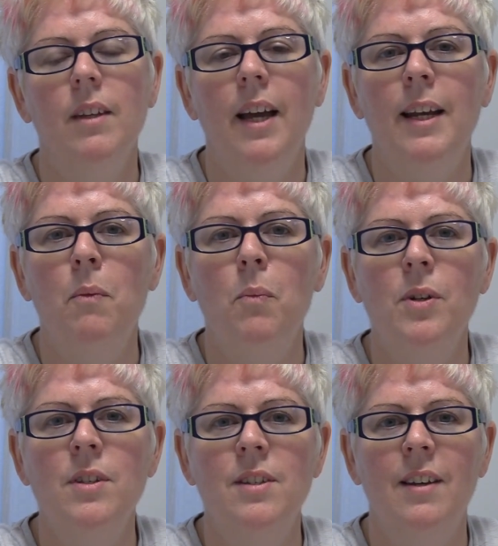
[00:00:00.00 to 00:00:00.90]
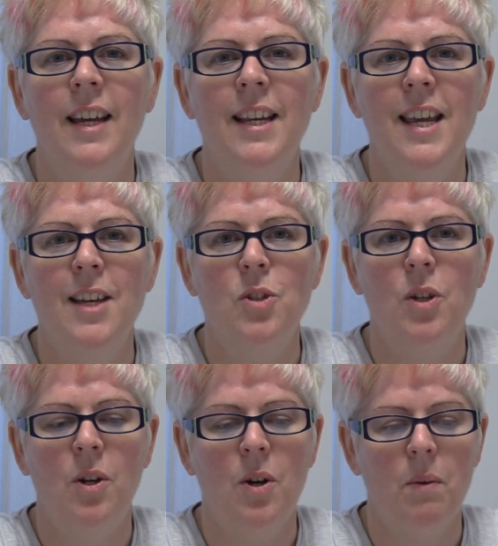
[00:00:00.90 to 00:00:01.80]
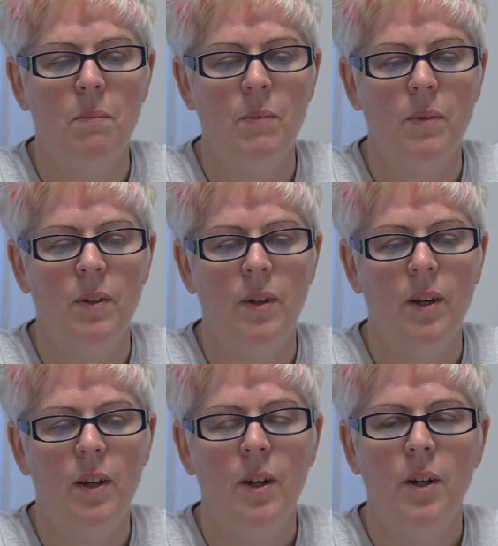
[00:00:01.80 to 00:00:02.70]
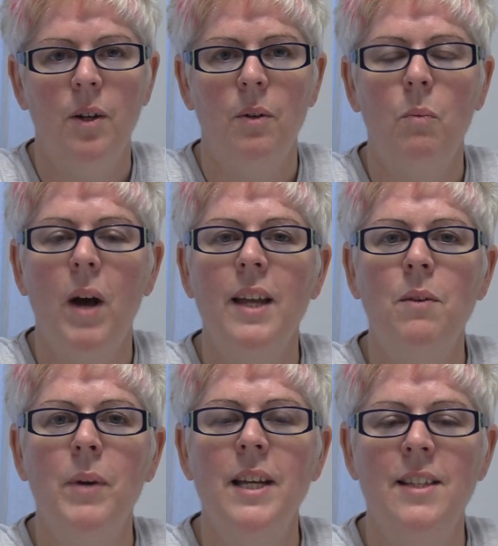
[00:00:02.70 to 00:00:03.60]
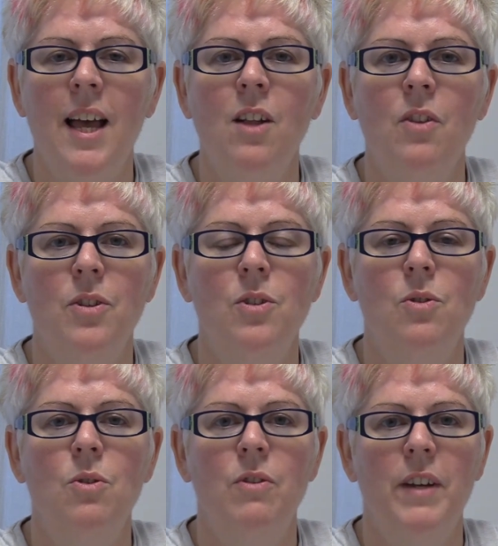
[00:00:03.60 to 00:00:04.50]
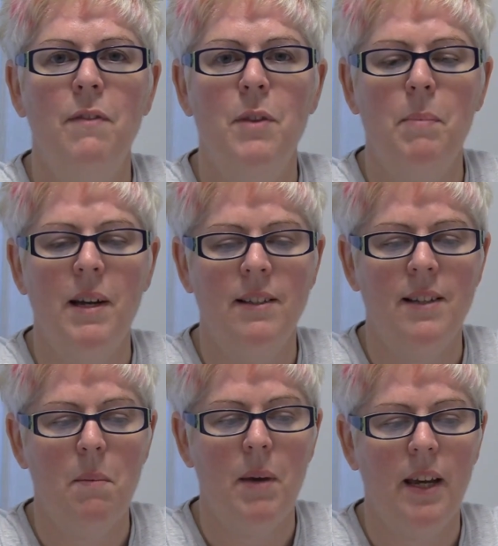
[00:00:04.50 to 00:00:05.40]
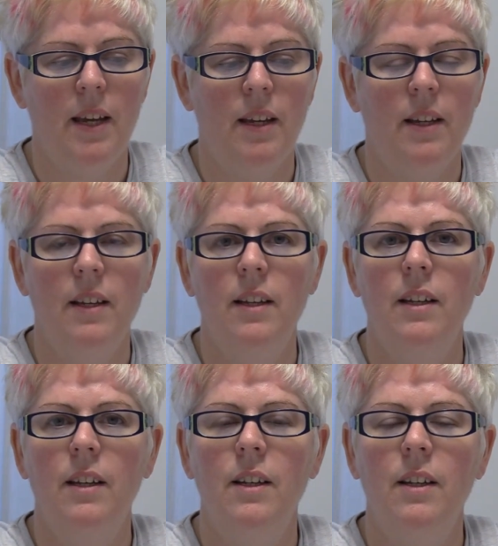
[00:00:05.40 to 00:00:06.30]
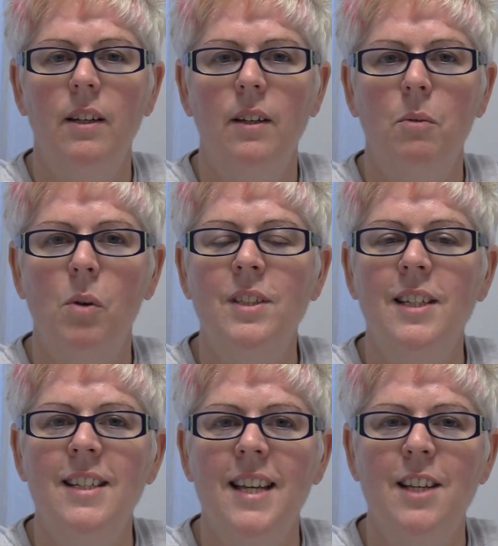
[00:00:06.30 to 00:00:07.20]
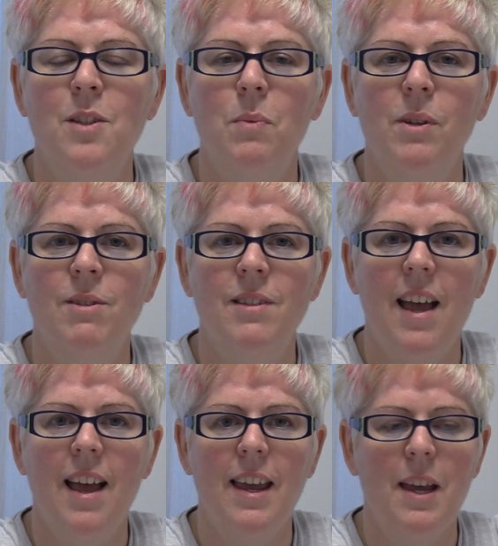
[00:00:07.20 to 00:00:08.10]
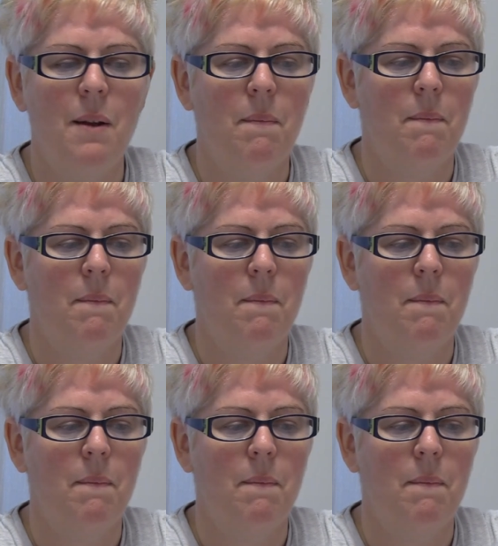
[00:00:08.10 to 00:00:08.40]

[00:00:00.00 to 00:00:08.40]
And I wonder in years to come, when we tell the story of the pandemic, what it is we'll say.